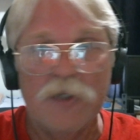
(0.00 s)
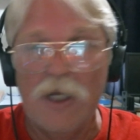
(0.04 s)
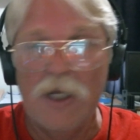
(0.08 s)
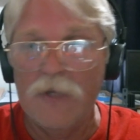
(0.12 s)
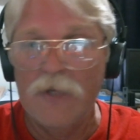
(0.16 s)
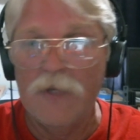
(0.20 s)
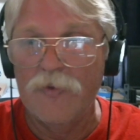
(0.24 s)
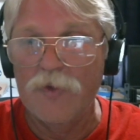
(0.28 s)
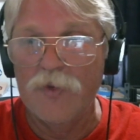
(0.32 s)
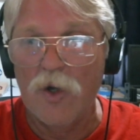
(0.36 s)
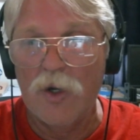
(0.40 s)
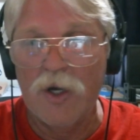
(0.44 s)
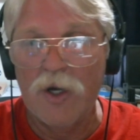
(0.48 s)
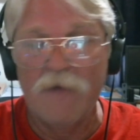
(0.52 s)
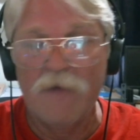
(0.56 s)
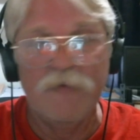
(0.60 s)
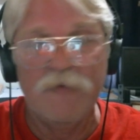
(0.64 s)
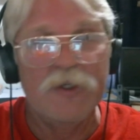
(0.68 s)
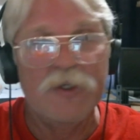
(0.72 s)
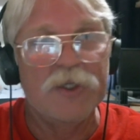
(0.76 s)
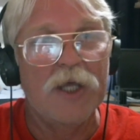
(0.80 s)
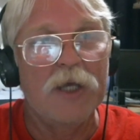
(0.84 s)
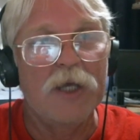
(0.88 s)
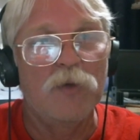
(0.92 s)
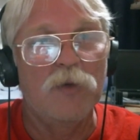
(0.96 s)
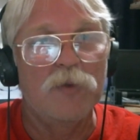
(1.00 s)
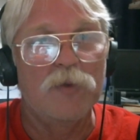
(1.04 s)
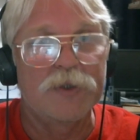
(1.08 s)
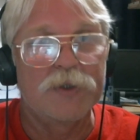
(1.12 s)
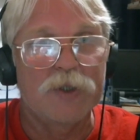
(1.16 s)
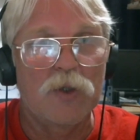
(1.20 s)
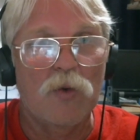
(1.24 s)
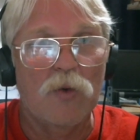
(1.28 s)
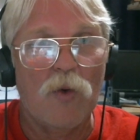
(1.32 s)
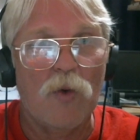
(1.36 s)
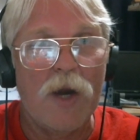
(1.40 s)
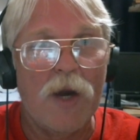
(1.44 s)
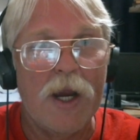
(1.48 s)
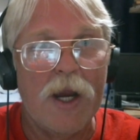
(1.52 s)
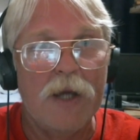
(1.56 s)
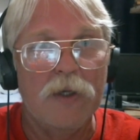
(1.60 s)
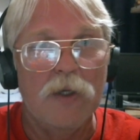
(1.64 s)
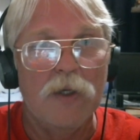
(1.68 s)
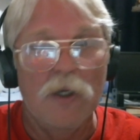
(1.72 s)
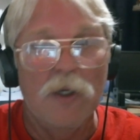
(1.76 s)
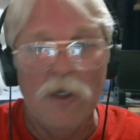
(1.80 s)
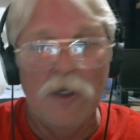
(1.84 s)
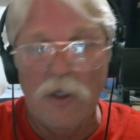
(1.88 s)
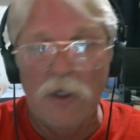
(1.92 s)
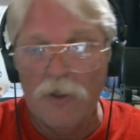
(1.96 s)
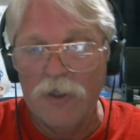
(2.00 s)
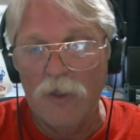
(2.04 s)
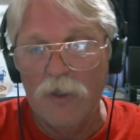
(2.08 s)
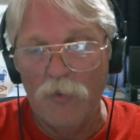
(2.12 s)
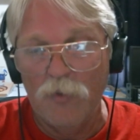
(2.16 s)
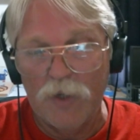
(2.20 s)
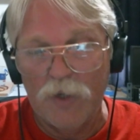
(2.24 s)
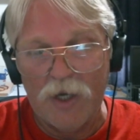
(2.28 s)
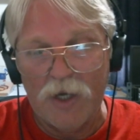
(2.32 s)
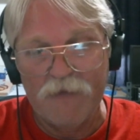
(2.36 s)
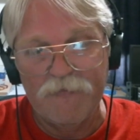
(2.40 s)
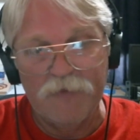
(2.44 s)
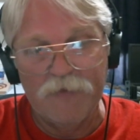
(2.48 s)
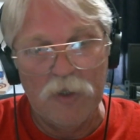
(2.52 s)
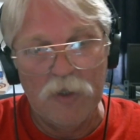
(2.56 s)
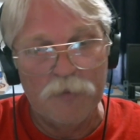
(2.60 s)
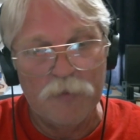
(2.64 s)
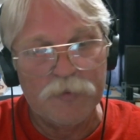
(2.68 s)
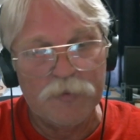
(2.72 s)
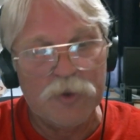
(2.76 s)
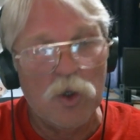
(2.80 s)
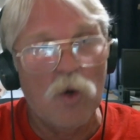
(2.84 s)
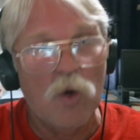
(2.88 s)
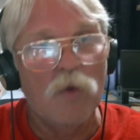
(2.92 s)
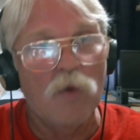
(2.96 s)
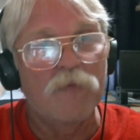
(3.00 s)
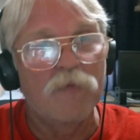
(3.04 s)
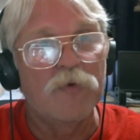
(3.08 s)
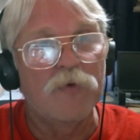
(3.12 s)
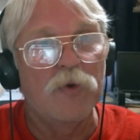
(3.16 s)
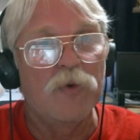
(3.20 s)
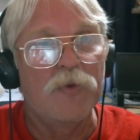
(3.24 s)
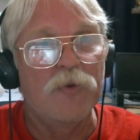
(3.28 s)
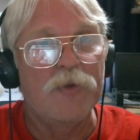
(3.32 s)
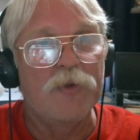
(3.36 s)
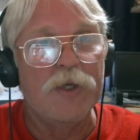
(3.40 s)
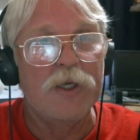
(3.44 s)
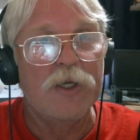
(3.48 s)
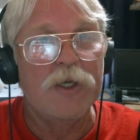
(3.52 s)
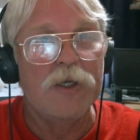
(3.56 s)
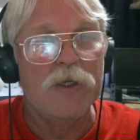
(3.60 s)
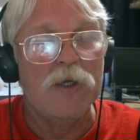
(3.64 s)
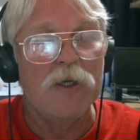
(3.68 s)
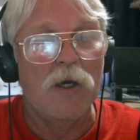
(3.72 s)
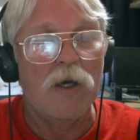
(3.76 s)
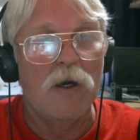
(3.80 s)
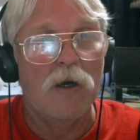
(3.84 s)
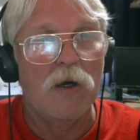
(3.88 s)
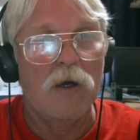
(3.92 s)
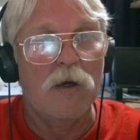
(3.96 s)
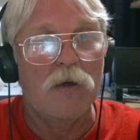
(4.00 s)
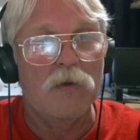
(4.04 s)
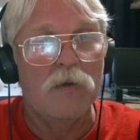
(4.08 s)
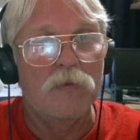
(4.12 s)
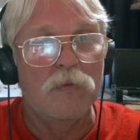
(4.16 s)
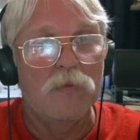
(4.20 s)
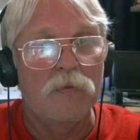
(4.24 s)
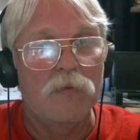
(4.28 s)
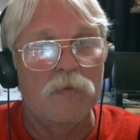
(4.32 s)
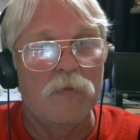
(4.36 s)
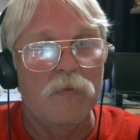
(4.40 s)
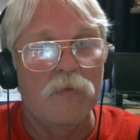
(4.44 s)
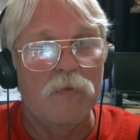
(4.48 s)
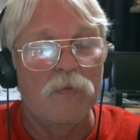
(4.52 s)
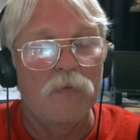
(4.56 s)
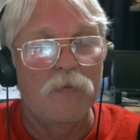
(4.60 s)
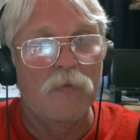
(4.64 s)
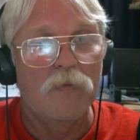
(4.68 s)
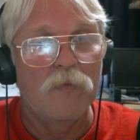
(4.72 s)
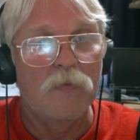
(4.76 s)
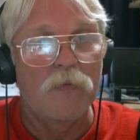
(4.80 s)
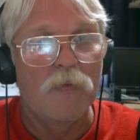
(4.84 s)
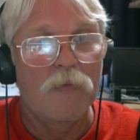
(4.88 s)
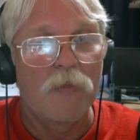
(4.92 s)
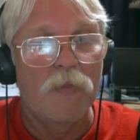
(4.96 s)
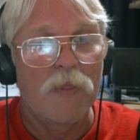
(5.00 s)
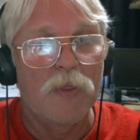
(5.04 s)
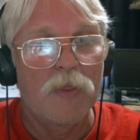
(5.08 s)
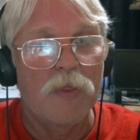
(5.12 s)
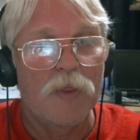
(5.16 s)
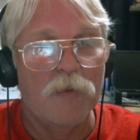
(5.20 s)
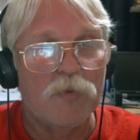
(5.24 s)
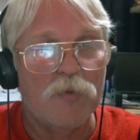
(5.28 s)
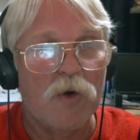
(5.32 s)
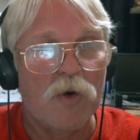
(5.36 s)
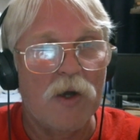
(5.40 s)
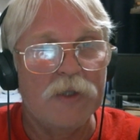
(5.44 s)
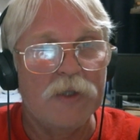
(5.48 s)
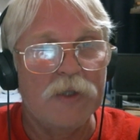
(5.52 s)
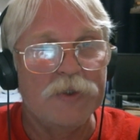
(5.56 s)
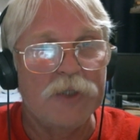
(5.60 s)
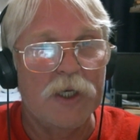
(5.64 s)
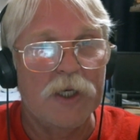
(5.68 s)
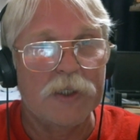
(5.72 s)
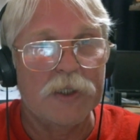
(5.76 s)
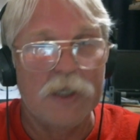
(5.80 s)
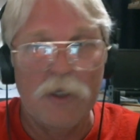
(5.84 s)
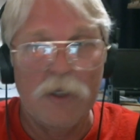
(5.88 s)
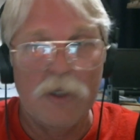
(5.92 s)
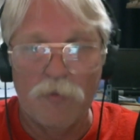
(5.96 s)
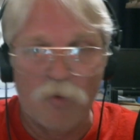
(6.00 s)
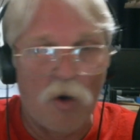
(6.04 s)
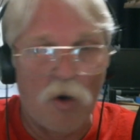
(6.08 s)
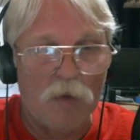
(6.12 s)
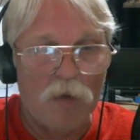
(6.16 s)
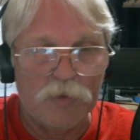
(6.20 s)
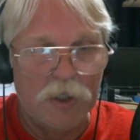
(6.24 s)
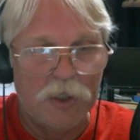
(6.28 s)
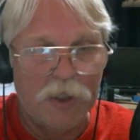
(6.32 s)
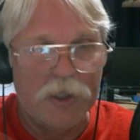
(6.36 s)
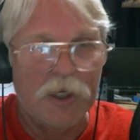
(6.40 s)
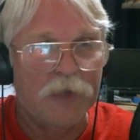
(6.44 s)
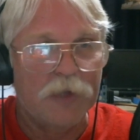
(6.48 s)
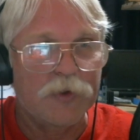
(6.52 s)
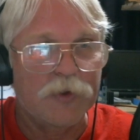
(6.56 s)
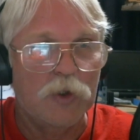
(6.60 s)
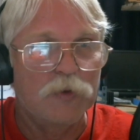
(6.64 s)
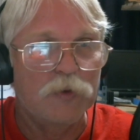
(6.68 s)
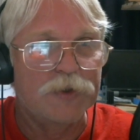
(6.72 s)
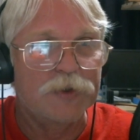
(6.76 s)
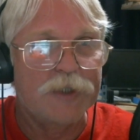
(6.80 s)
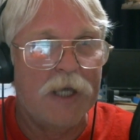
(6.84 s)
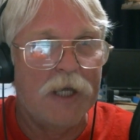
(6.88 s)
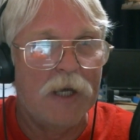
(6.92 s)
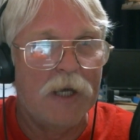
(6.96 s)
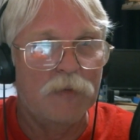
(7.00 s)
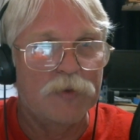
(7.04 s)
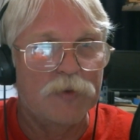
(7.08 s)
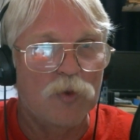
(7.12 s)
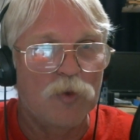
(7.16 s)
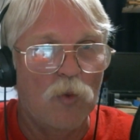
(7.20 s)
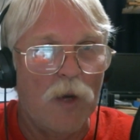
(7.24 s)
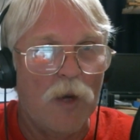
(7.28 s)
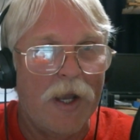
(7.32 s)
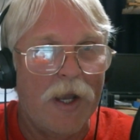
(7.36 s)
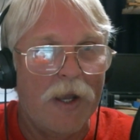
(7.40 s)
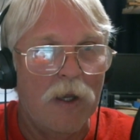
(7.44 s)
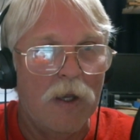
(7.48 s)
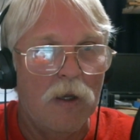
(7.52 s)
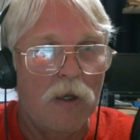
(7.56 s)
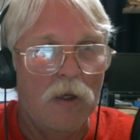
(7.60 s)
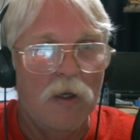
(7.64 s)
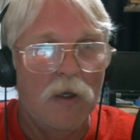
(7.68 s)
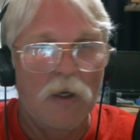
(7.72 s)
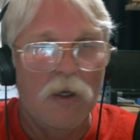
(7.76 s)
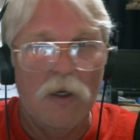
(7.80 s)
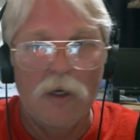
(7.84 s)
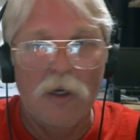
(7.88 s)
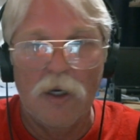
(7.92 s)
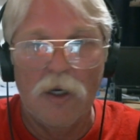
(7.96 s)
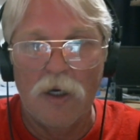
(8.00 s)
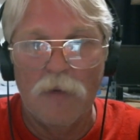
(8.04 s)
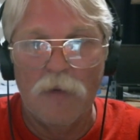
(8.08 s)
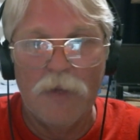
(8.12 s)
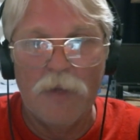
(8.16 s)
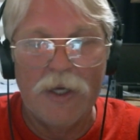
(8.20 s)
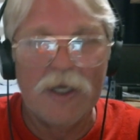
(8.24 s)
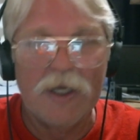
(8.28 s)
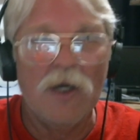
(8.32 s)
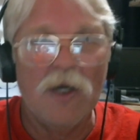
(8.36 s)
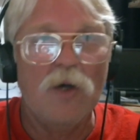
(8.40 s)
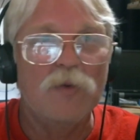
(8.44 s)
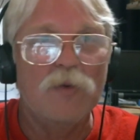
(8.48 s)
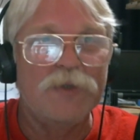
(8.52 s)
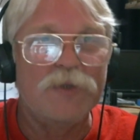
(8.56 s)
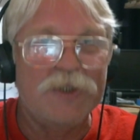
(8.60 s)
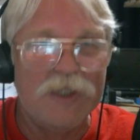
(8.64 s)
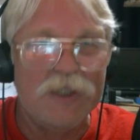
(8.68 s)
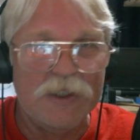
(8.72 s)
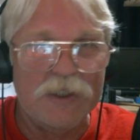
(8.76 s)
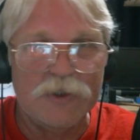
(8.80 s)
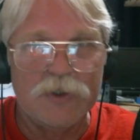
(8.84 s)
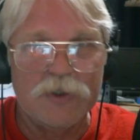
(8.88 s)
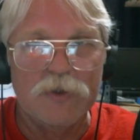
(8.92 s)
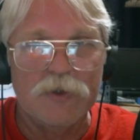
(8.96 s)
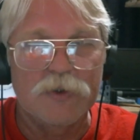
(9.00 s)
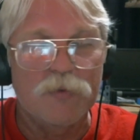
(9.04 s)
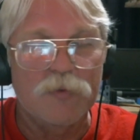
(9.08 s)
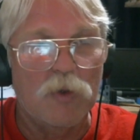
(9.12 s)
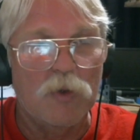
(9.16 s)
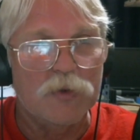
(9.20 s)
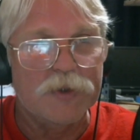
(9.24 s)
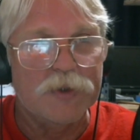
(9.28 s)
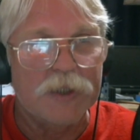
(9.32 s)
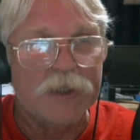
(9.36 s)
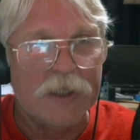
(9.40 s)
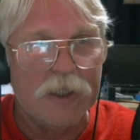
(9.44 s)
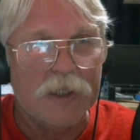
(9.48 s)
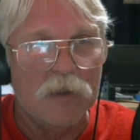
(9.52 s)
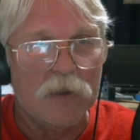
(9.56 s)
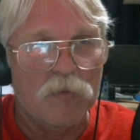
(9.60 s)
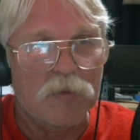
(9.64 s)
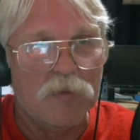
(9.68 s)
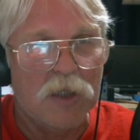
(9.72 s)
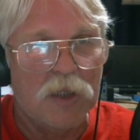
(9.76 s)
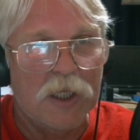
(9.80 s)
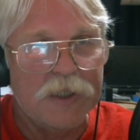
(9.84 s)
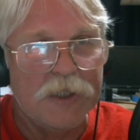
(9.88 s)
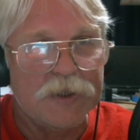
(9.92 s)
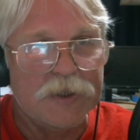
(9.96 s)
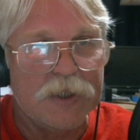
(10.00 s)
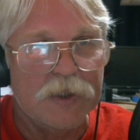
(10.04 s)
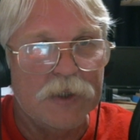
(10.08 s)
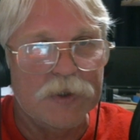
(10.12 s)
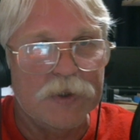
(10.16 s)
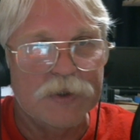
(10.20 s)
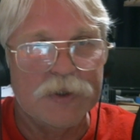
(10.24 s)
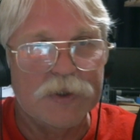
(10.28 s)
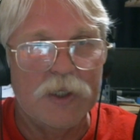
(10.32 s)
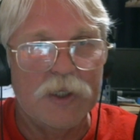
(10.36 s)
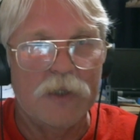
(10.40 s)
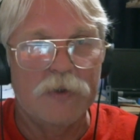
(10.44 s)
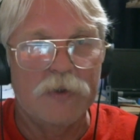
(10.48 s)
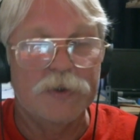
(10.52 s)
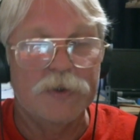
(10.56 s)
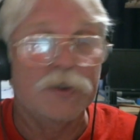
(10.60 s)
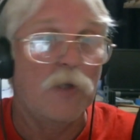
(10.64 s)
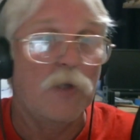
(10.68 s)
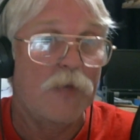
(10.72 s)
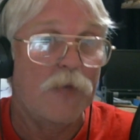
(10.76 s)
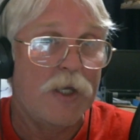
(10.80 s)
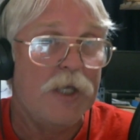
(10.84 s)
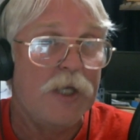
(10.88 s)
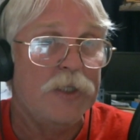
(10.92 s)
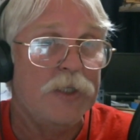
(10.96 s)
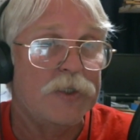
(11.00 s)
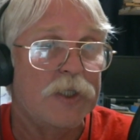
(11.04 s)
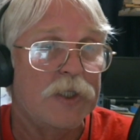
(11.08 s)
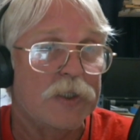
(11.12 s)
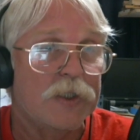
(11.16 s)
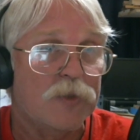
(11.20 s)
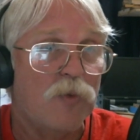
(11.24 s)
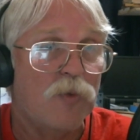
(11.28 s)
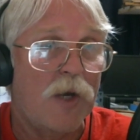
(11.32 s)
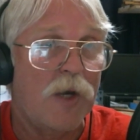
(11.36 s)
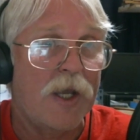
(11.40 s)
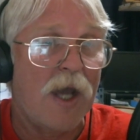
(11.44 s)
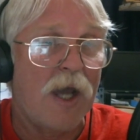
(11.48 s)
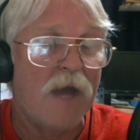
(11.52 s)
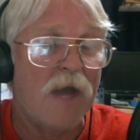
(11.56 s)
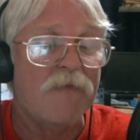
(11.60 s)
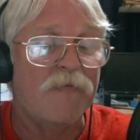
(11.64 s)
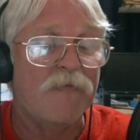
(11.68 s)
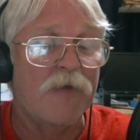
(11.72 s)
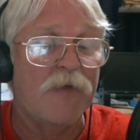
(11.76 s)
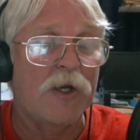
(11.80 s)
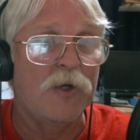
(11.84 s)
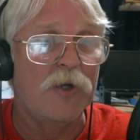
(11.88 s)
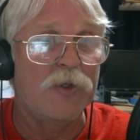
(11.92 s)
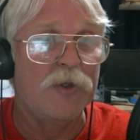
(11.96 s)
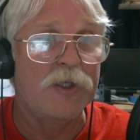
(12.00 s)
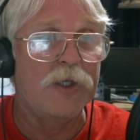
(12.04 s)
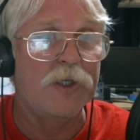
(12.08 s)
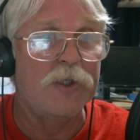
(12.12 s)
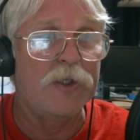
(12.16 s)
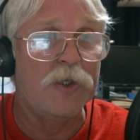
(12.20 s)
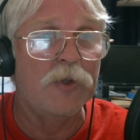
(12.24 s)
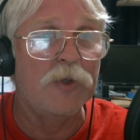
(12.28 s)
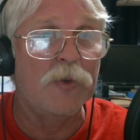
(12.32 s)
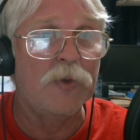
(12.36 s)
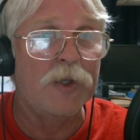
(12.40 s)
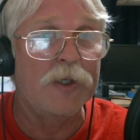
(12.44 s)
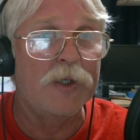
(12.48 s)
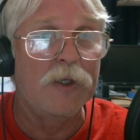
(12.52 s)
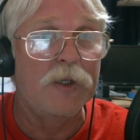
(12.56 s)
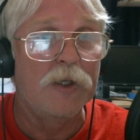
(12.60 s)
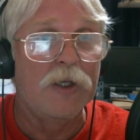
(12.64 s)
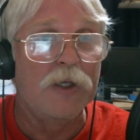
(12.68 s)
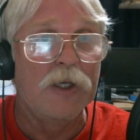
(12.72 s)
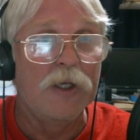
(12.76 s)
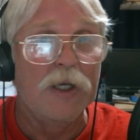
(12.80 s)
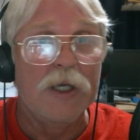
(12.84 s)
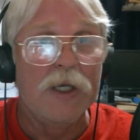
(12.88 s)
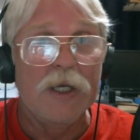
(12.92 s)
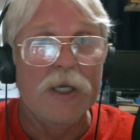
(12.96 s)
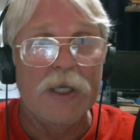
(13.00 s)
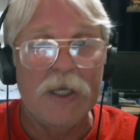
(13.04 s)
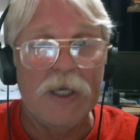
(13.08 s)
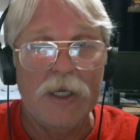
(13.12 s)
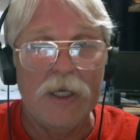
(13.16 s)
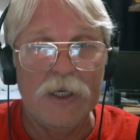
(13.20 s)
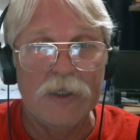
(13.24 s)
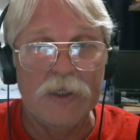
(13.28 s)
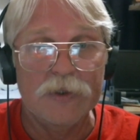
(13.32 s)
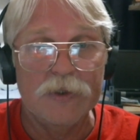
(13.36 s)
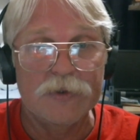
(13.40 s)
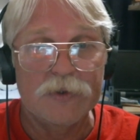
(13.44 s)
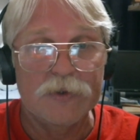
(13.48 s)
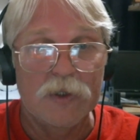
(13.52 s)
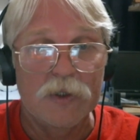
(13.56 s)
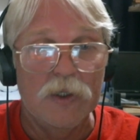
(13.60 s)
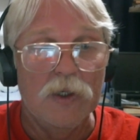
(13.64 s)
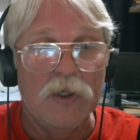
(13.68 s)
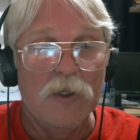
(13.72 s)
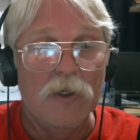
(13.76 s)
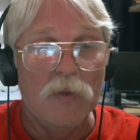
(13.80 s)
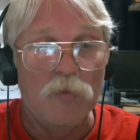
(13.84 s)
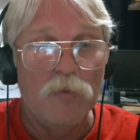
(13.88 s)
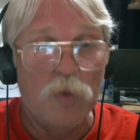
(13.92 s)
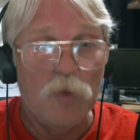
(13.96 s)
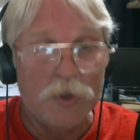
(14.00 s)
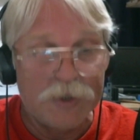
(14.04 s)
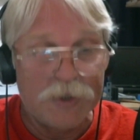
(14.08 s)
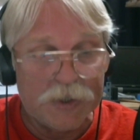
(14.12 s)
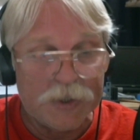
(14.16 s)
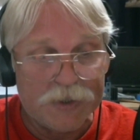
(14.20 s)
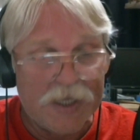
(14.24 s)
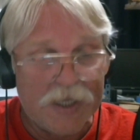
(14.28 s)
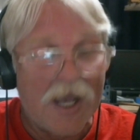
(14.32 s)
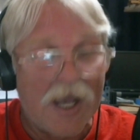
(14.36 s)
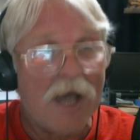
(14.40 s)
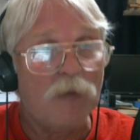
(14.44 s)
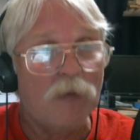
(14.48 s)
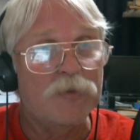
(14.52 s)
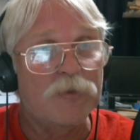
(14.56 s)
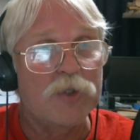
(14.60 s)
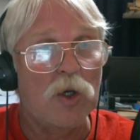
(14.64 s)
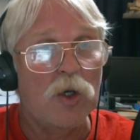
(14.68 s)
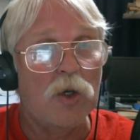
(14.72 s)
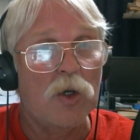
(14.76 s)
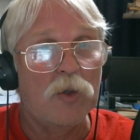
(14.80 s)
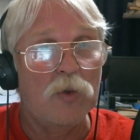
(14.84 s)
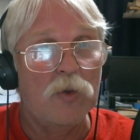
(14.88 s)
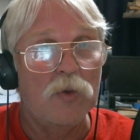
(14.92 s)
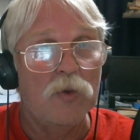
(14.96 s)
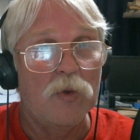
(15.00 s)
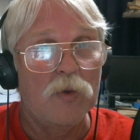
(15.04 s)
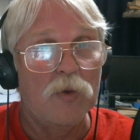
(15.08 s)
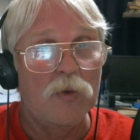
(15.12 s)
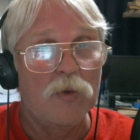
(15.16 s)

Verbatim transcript: and thought everything was great. Then when I flipped over the uh, the project, it promptly cut those tabs away. And I'm like, oh, geez, you're supposed to get them placed in the center. So the easiest way I figured to do it is put the tabs on